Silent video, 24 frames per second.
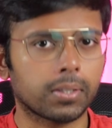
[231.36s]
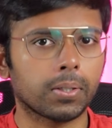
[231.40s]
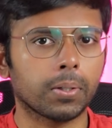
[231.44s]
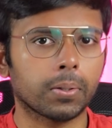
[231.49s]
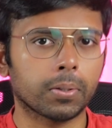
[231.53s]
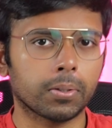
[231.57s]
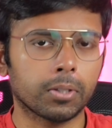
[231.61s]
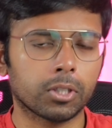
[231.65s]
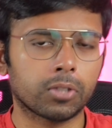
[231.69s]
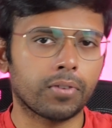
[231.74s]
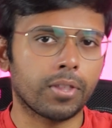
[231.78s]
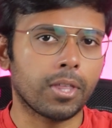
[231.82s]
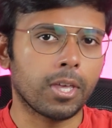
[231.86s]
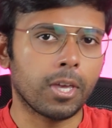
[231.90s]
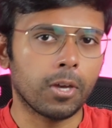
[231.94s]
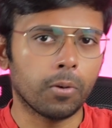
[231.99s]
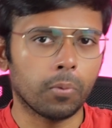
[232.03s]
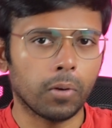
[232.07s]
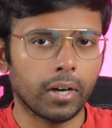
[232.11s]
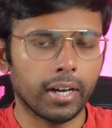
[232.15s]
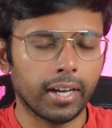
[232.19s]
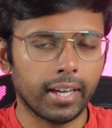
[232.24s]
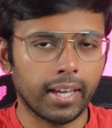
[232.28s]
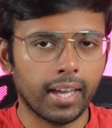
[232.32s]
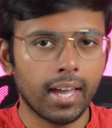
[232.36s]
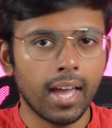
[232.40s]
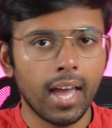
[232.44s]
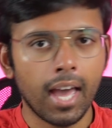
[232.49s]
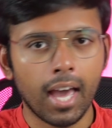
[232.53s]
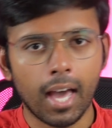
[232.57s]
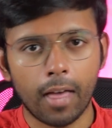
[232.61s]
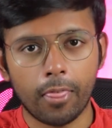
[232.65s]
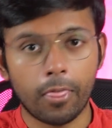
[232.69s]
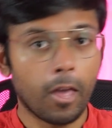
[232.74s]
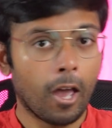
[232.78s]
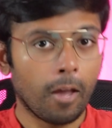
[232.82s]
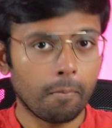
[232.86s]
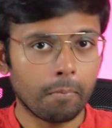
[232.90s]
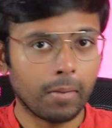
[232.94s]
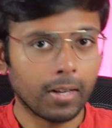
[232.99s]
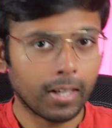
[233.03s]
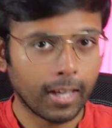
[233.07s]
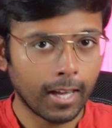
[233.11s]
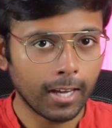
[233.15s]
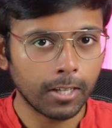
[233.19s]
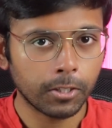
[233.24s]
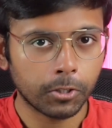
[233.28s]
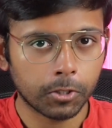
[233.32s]
toggles for the UI and the
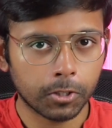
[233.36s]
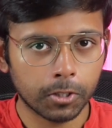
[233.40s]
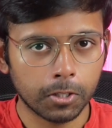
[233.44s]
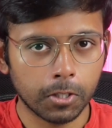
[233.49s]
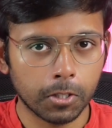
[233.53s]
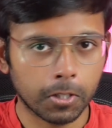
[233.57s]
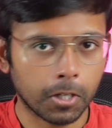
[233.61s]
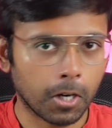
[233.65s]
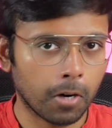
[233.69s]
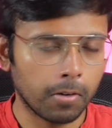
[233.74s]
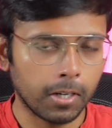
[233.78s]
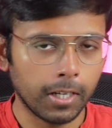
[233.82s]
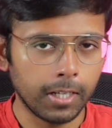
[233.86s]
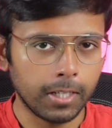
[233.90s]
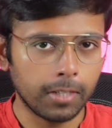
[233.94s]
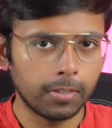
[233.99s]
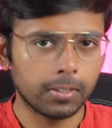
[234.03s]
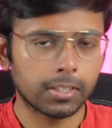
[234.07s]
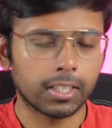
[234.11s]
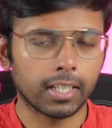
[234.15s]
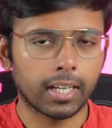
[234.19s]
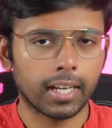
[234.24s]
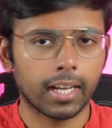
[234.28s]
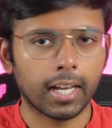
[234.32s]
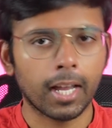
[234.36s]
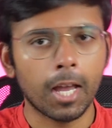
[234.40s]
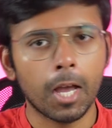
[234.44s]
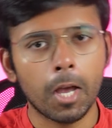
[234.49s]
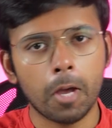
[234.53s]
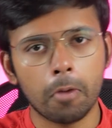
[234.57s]
application you're currently using.